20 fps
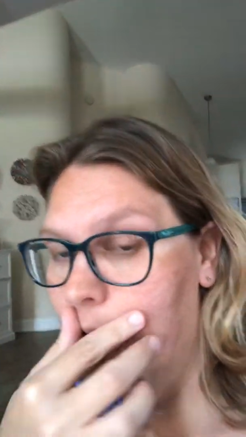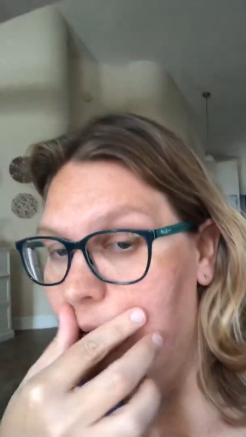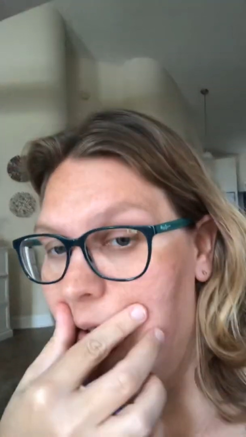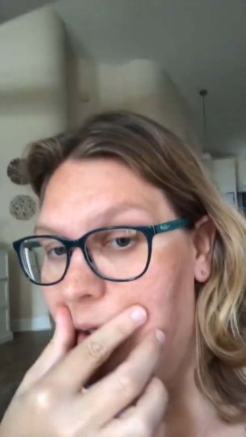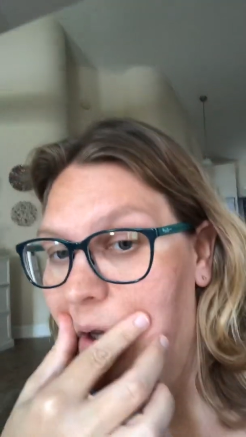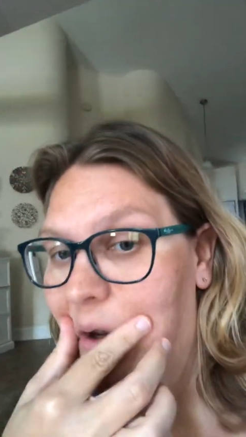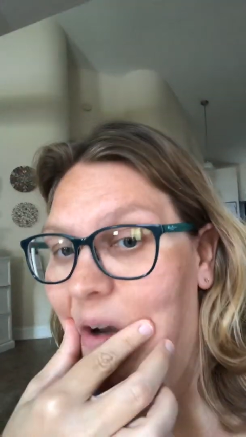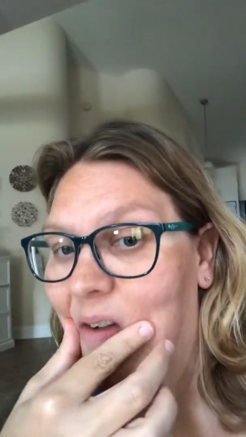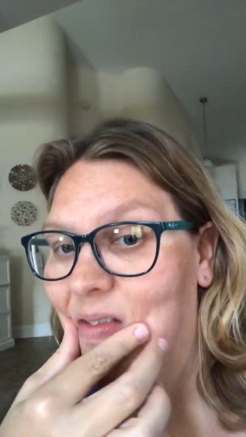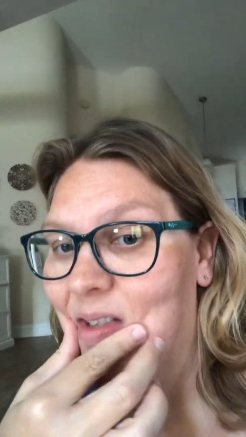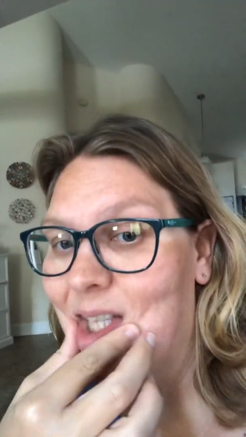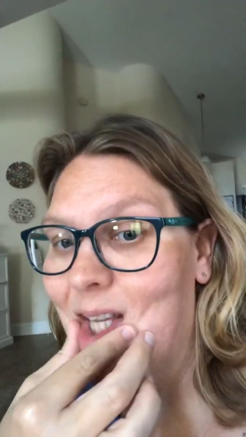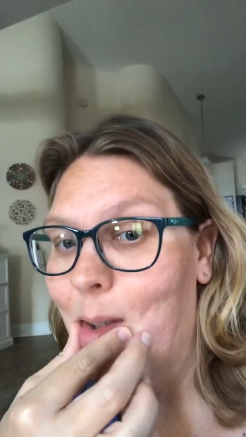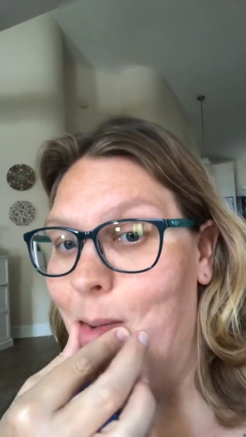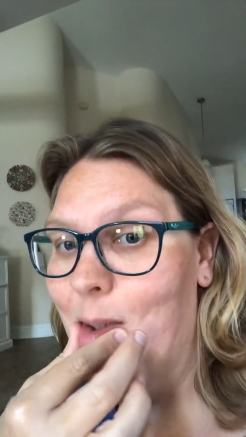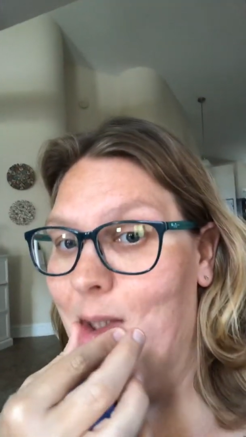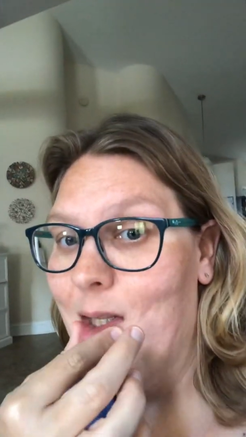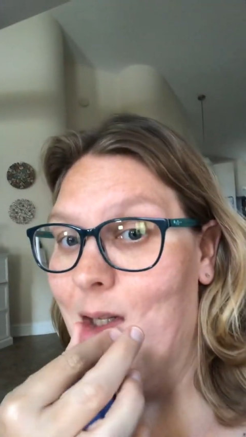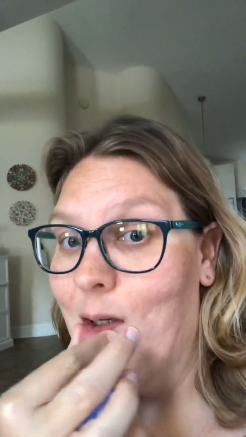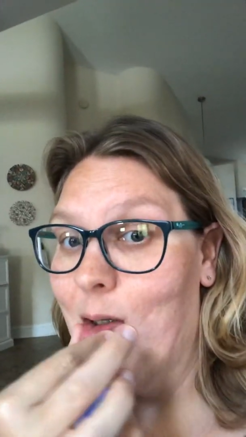So you'll have
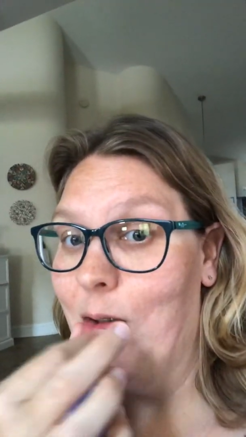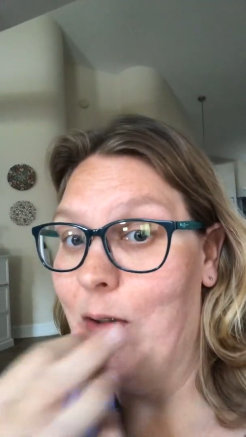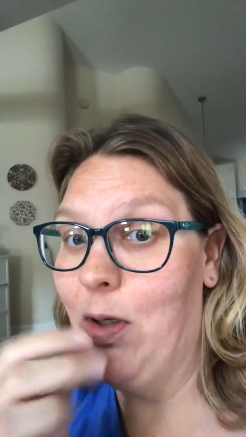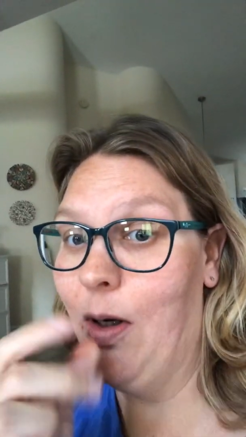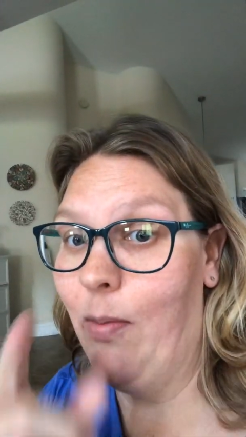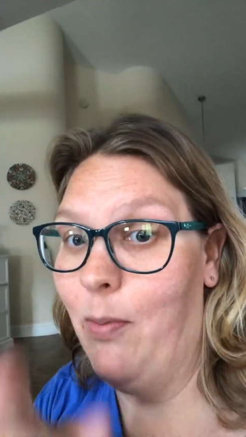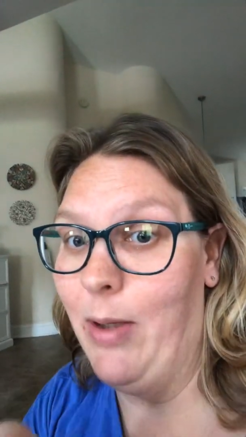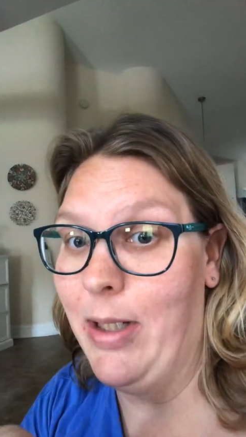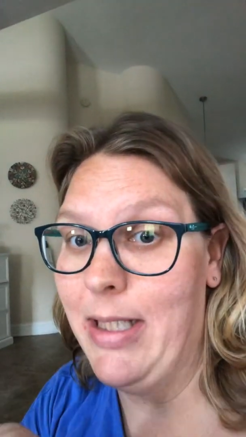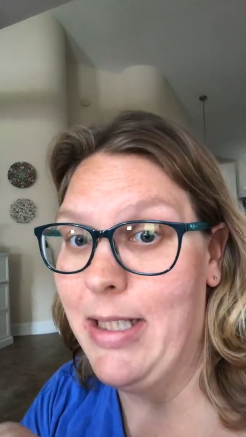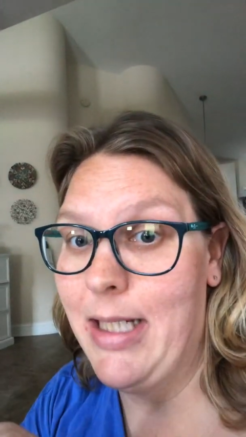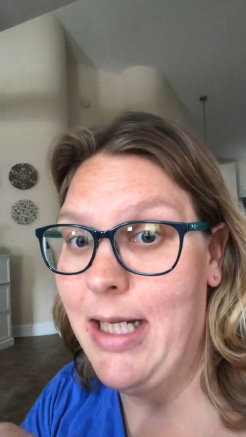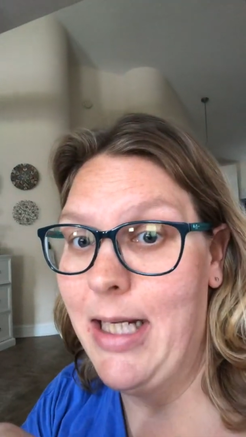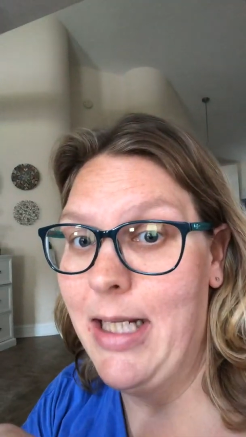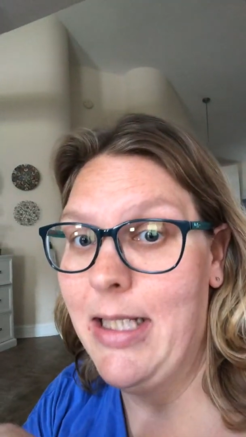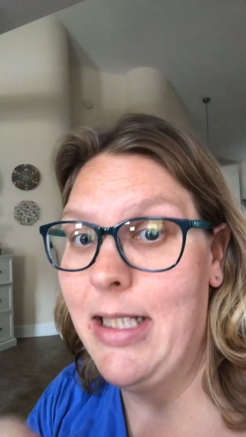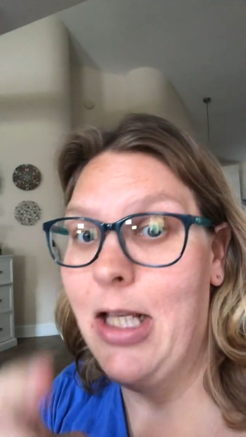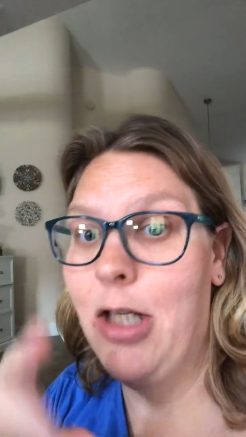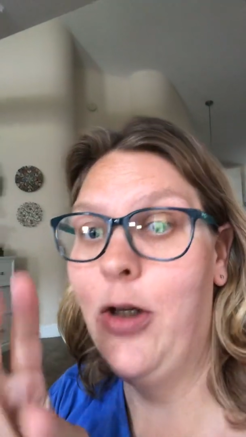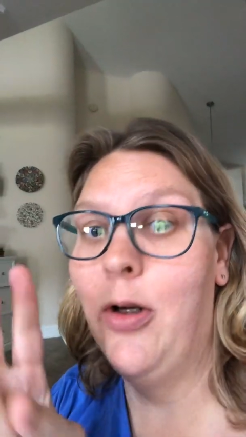assignments that are due on
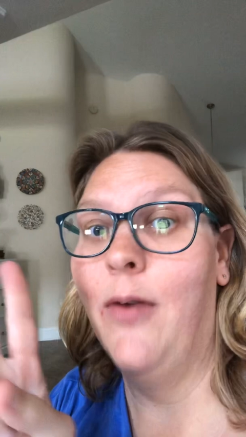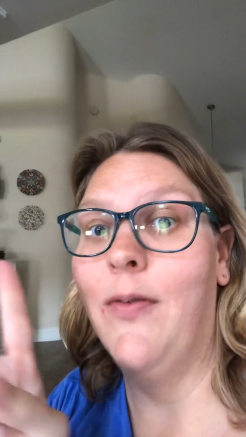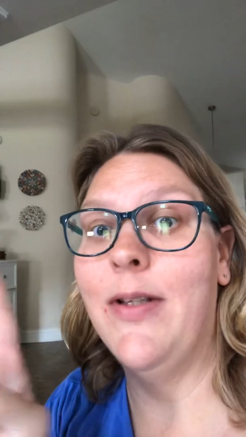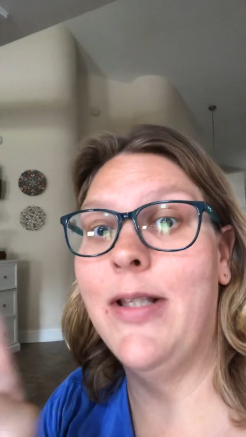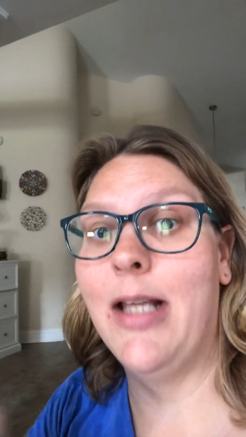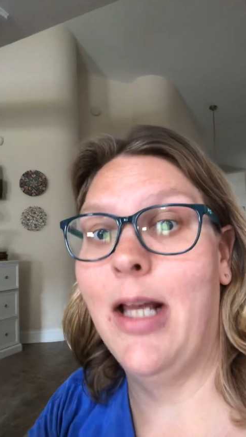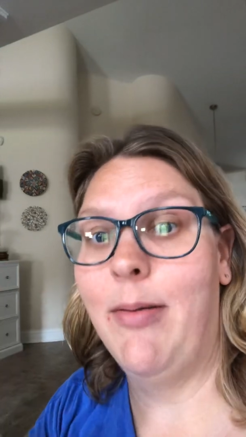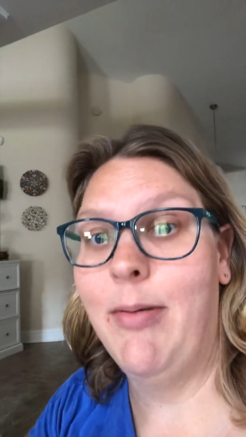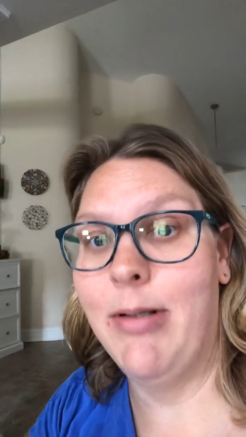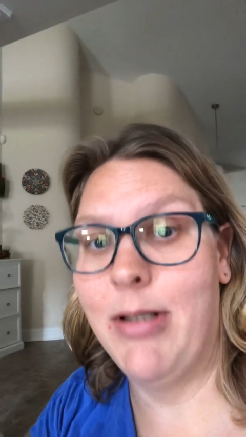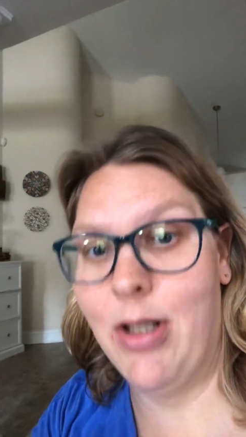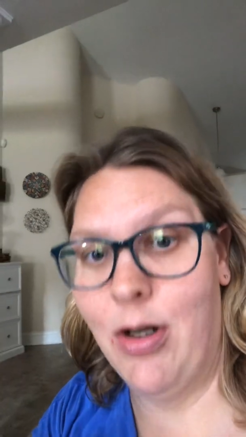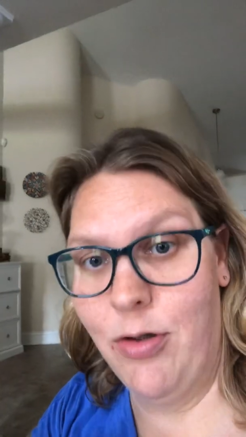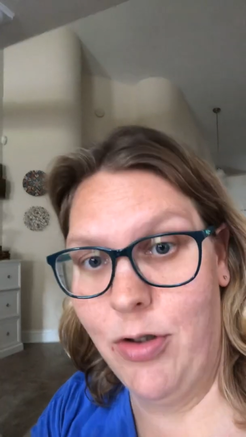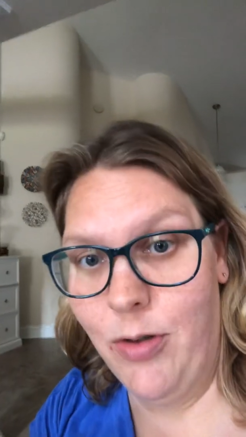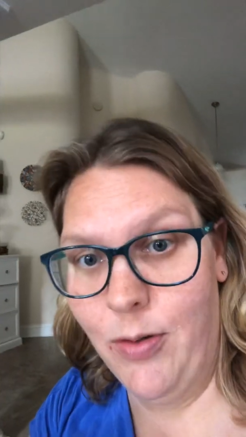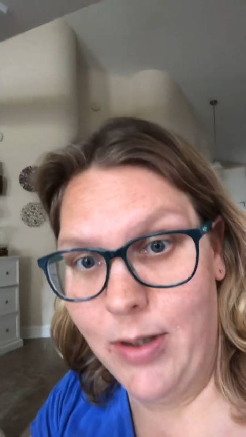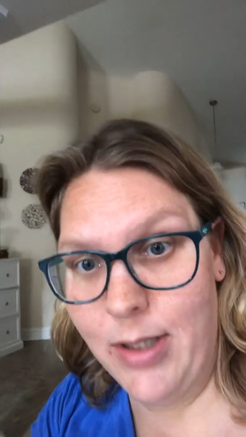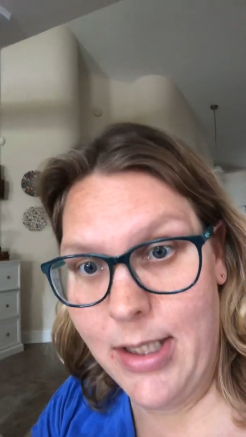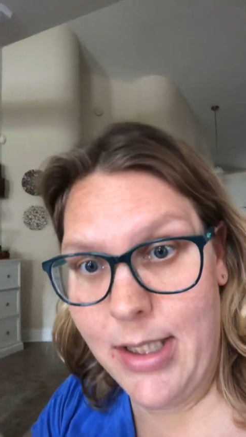Wednesdays and you'll have assignments that are
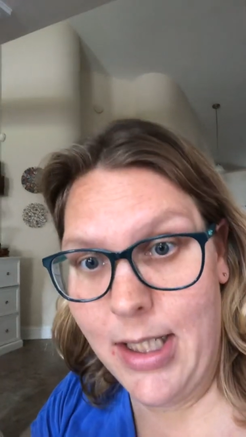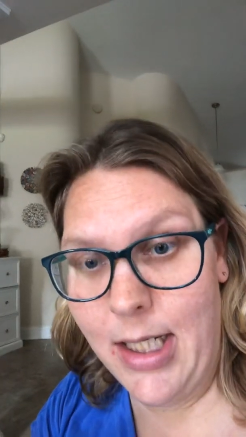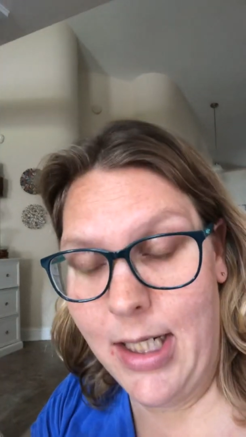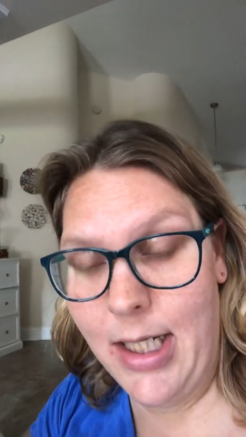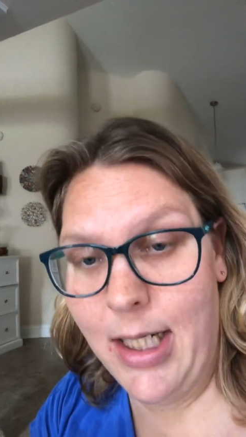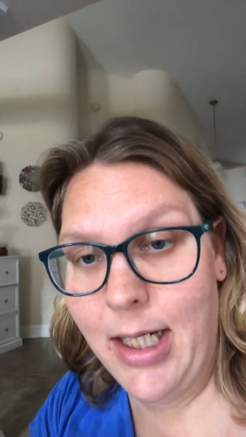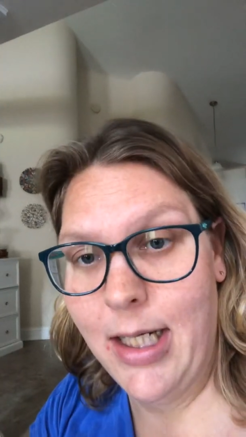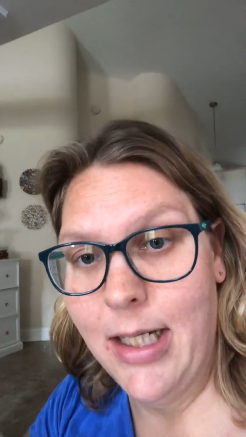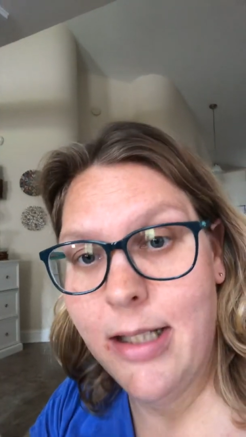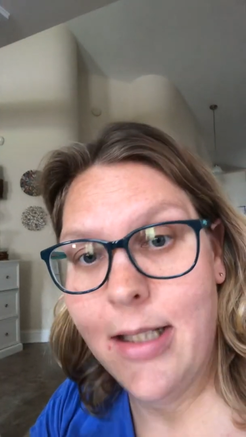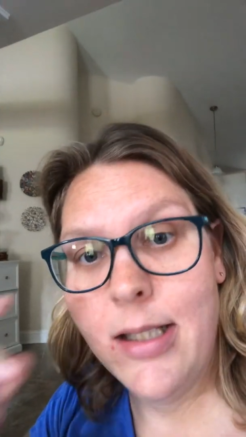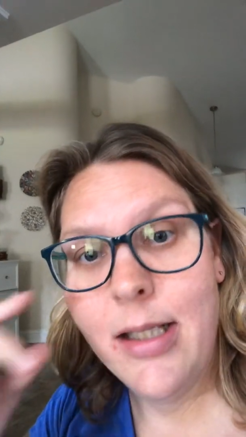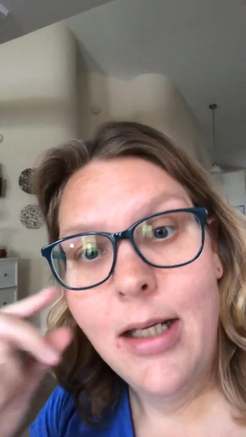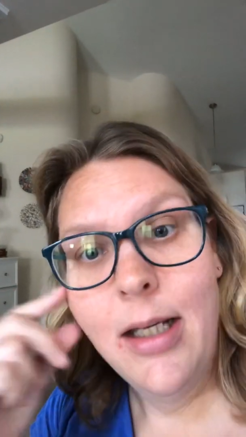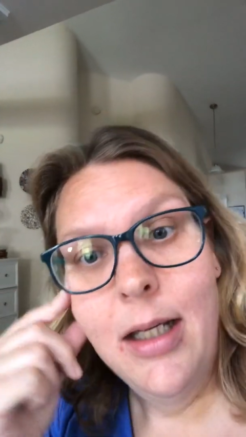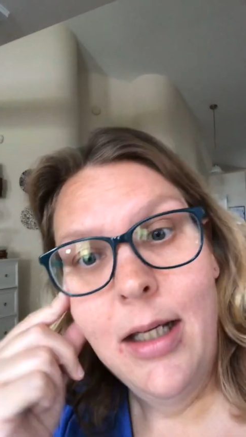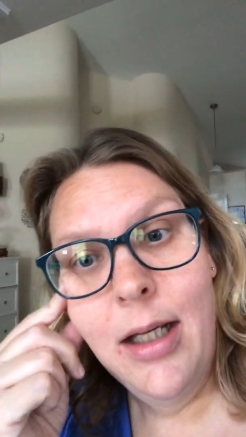due on Sundays.